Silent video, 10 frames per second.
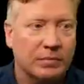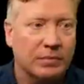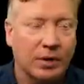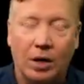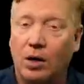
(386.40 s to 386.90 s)

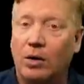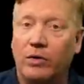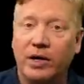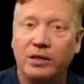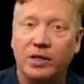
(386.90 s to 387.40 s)
All
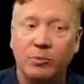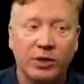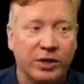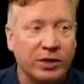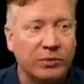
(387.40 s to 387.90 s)
right, looking pretty
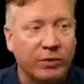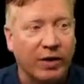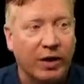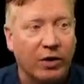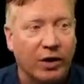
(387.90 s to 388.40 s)
good. We've
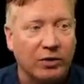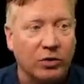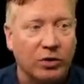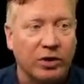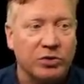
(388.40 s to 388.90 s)
got our
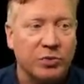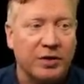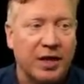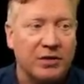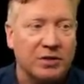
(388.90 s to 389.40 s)
localhost
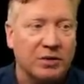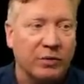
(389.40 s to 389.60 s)
3000.